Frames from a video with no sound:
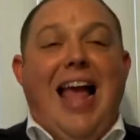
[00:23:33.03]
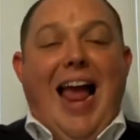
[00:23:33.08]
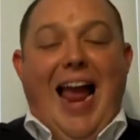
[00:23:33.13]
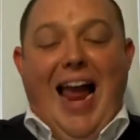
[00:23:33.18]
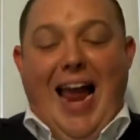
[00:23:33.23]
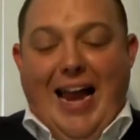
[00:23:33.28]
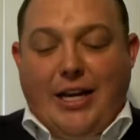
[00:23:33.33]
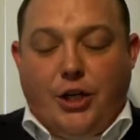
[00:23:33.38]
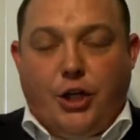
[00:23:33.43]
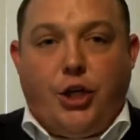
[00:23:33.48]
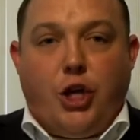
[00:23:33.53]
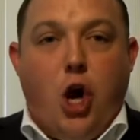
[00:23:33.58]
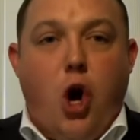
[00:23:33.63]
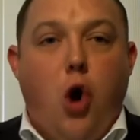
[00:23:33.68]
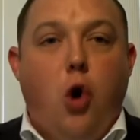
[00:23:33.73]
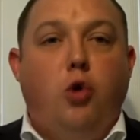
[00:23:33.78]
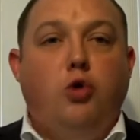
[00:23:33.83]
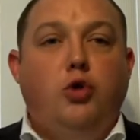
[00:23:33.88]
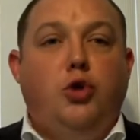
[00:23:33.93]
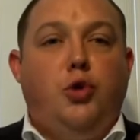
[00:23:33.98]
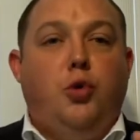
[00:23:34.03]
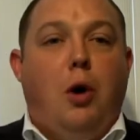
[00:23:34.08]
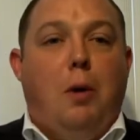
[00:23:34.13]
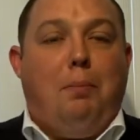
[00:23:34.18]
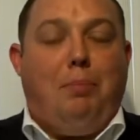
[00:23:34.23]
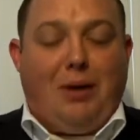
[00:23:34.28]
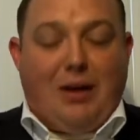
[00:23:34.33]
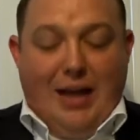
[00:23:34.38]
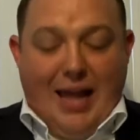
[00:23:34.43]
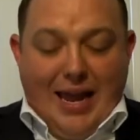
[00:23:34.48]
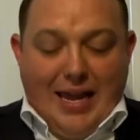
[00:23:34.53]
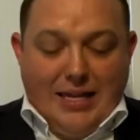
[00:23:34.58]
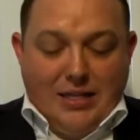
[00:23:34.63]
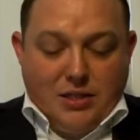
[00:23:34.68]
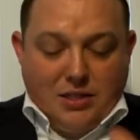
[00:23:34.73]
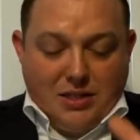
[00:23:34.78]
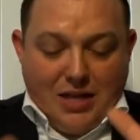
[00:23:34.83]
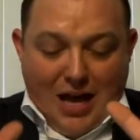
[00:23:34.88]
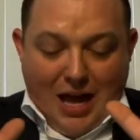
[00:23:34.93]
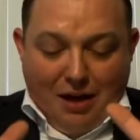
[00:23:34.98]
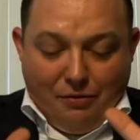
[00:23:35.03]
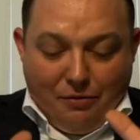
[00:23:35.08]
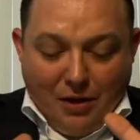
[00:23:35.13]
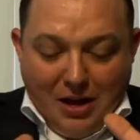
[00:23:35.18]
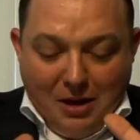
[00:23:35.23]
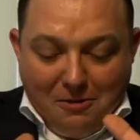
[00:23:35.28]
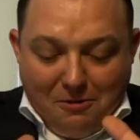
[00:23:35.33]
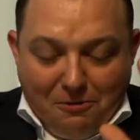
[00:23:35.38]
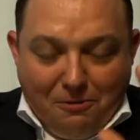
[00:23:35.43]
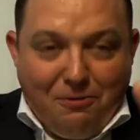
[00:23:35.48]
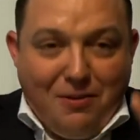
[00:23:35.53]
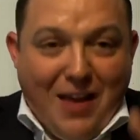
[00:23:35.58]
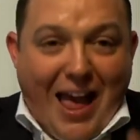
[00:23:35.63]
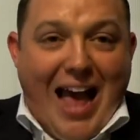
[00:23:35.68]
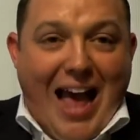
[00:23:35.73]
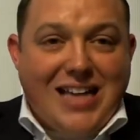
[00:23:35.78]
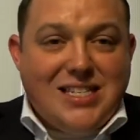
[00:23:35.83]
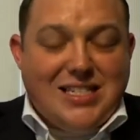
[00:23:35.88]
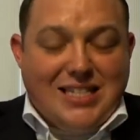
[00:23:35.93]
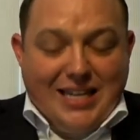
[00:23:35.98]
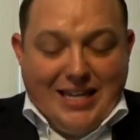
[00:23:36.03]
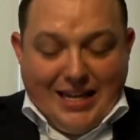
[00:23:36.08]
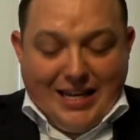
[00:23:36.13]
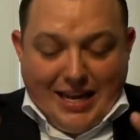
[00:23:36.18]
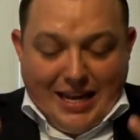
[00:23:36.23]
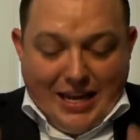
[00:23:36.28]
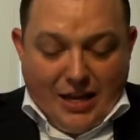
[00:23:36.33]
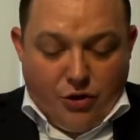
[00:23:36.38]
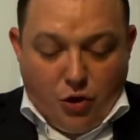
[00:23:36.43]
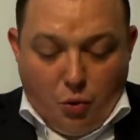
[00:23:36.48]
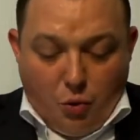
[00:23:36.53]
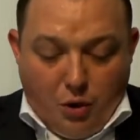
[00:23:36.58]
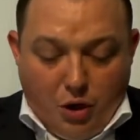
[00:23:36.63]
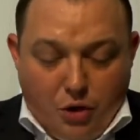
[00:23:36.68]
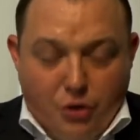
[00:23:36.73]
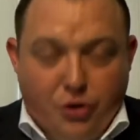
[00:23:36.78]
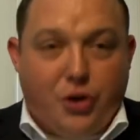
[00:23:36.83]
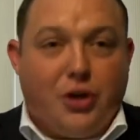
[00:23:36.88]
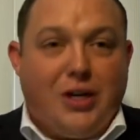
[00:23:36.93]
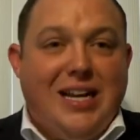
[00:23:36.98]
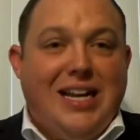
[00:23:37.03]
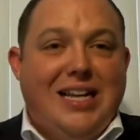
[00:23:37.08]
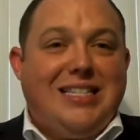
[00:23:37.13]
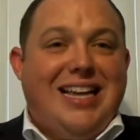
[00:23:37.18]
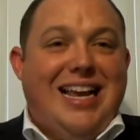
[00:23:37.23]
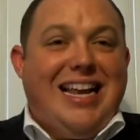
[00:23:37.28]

and go to a place of fasting in the wilderness,